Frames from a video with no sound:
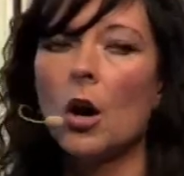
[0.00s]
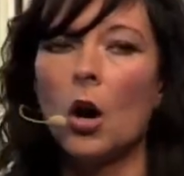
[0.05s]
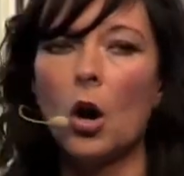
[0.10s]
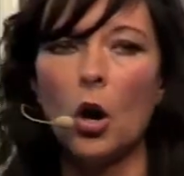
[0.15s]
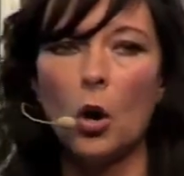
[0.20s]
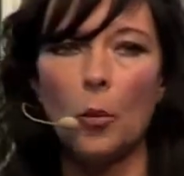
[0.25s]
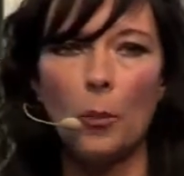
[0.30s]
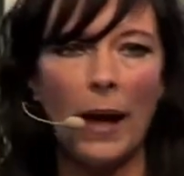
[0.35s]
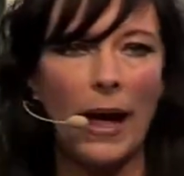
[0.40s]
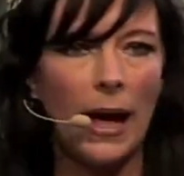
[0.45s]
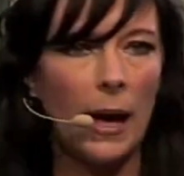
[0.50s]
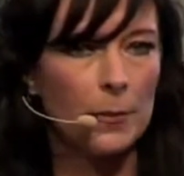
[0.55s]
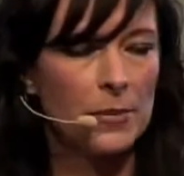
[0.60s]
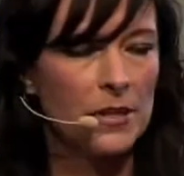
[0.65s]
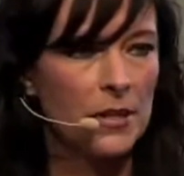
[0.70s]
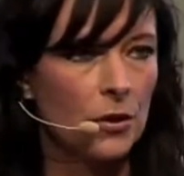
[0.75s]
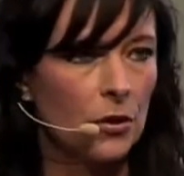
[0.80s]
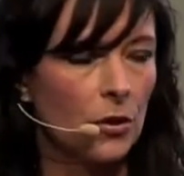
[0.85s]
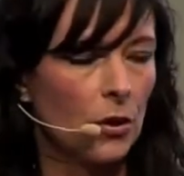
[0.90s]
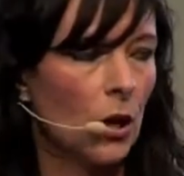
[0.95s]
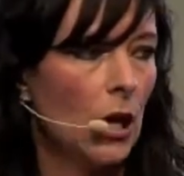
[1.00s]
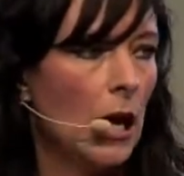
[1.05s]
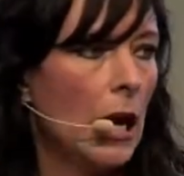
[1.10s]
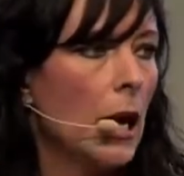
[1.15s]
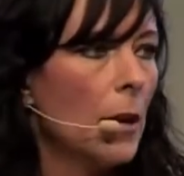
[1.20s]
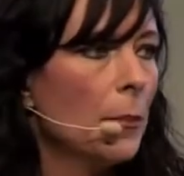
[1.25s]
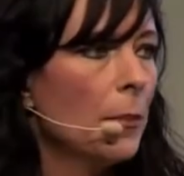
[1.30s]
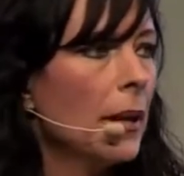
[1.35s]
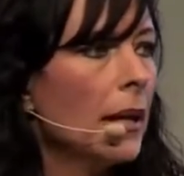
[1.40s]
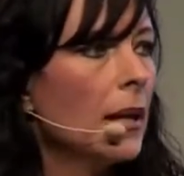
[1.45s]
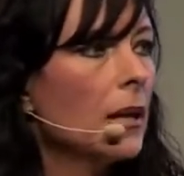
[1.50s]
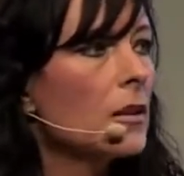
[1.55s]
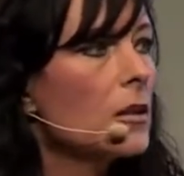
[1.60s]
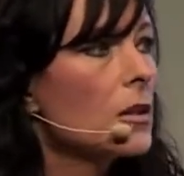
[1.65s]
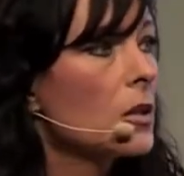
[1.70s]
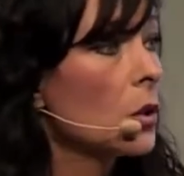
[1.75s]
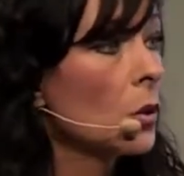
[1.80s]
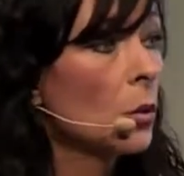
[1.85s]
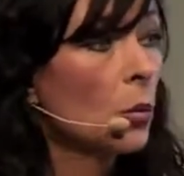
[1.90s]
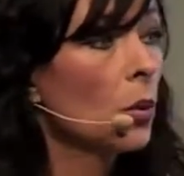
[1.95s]
or perhaps their
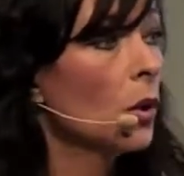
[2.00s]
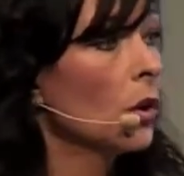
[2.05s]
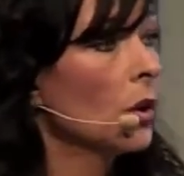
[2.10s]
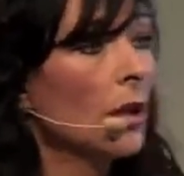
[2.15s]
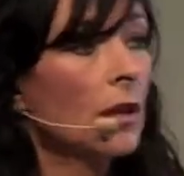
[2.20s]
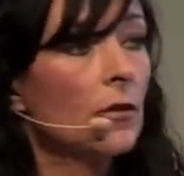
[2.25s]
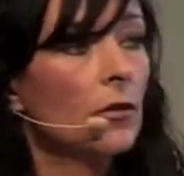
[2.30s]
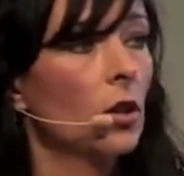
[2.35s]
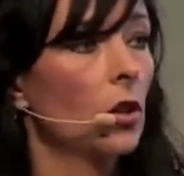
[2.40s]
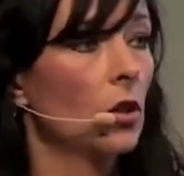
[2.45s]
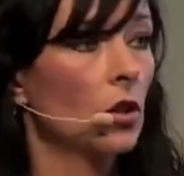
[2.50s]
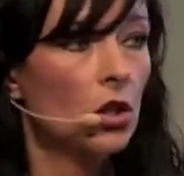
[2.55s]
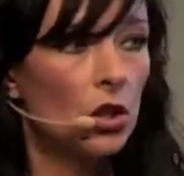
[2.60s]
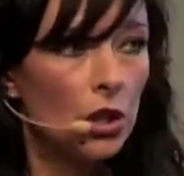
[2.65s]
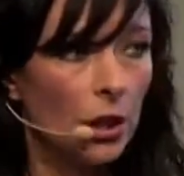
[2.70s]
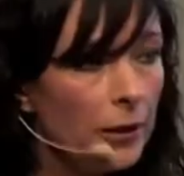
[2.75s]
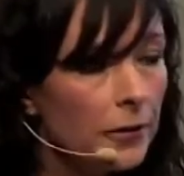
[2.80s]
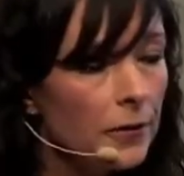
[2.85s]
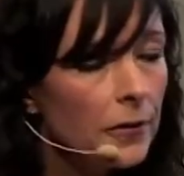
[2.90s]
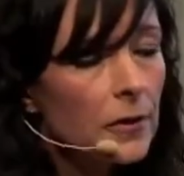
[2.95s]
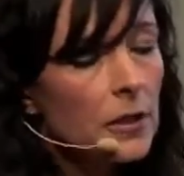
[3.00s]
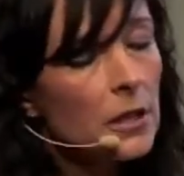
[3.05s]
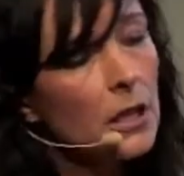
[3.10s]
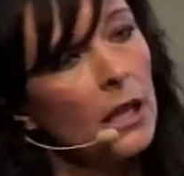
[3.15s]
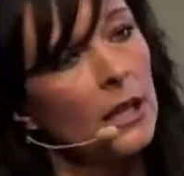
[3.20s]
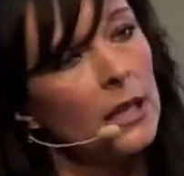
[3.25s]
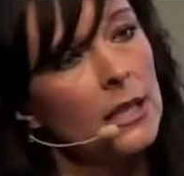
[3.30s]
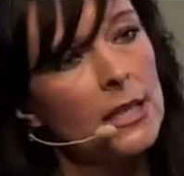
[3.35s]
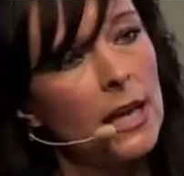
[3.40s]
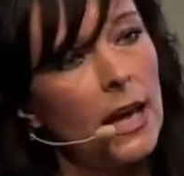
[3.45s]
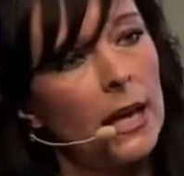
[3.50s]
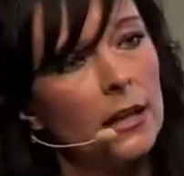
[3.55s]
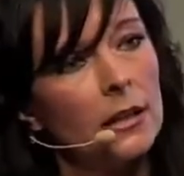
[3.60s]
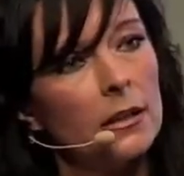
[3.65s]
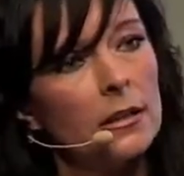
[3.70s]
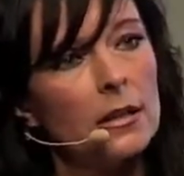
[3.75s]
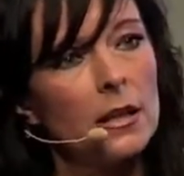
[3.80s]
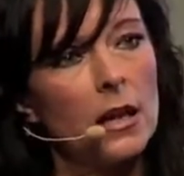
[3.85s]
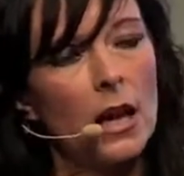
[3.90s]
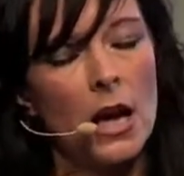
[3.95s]
peers who weren't even on shift can
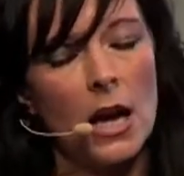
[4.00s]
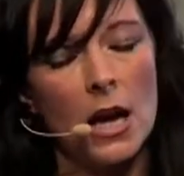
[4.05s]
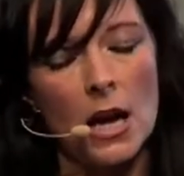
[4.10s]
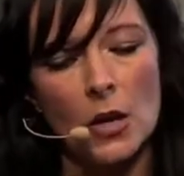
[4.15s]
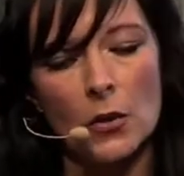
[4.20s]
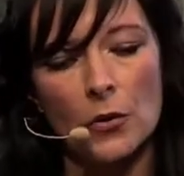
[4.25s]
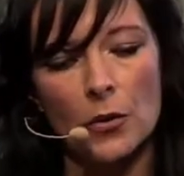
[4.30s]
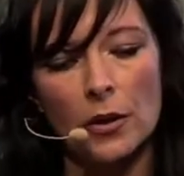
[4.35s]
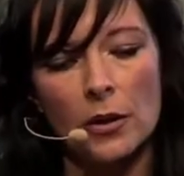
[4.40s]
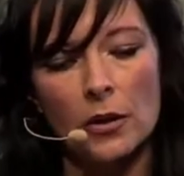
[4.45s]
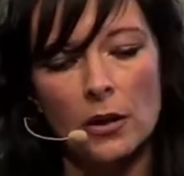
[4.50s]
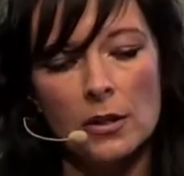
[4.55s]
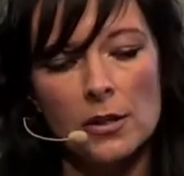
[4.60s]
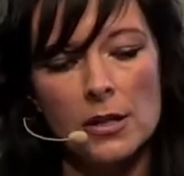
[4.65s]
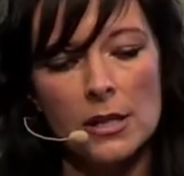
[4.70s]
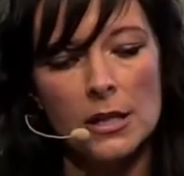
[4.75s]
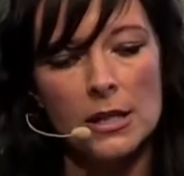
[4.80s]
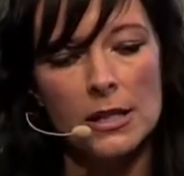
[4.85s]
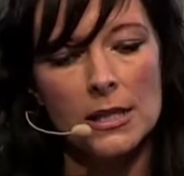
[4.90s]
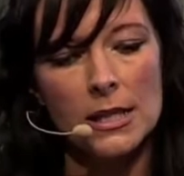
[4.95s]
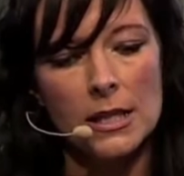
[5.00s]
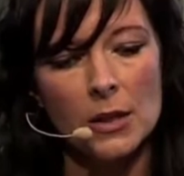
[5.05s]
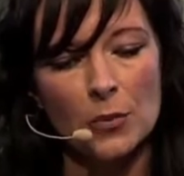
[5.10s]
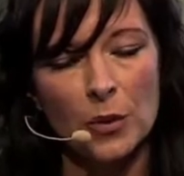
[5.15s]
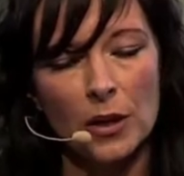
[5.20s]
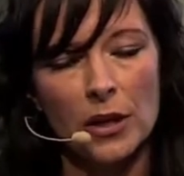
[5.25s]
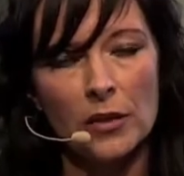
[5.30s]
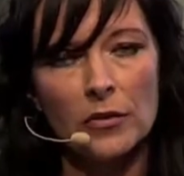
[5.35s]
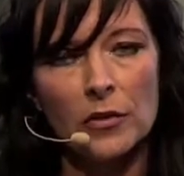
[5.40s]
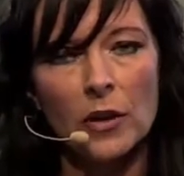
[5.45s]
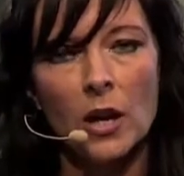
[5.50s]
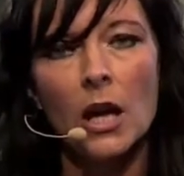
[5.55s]
attend a critical incident debrief,